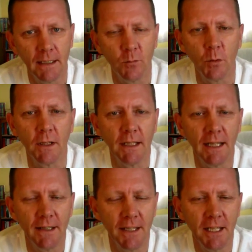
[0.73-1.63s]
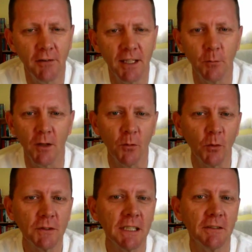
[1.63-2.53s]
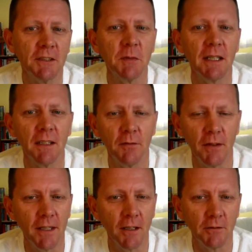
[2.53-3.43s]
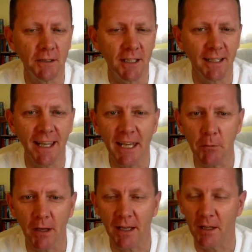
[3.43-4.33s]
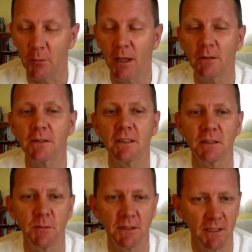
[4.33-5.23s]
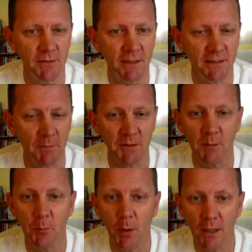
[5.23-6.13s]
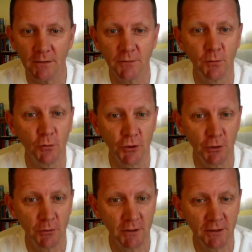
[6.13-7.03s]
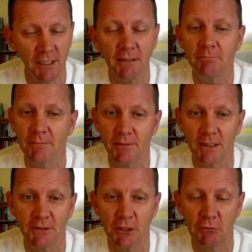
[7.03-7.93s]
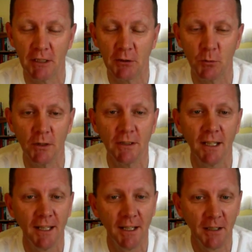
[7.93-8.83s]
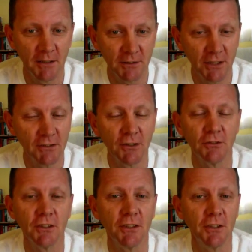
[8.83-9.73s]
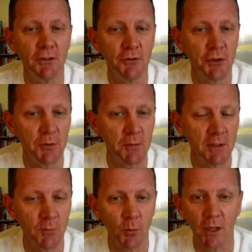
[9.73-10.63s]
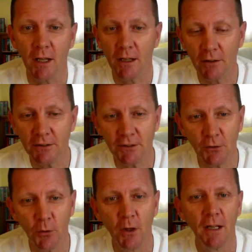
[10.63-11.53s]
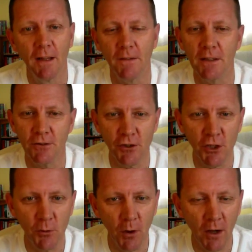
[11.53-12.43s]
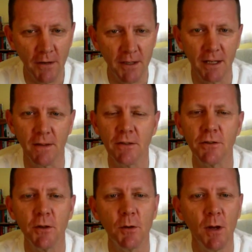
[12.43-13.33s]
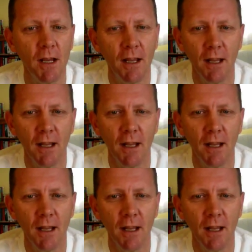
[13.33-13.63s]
Everybody, Andy here again. Well, I was going to make a video today anyway, and about a specific subject, but fortuitously, if that's the correct word, turned onto YouTube this morning and I saw this new idea, this new